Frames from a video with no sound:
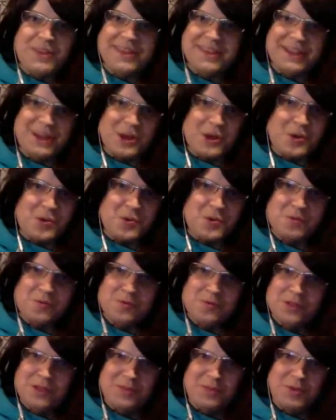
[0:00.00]
the
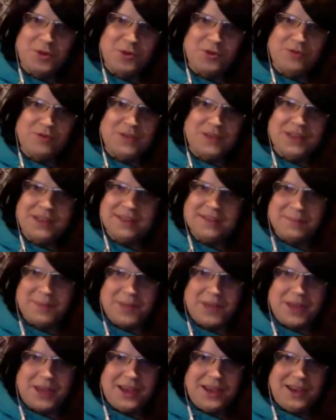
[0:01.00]
only move he's
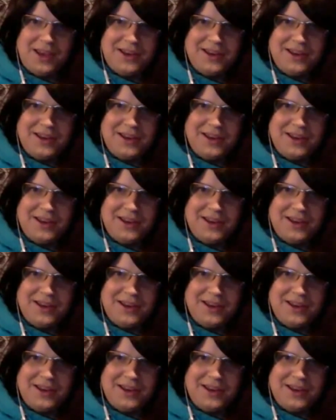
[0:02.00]
made.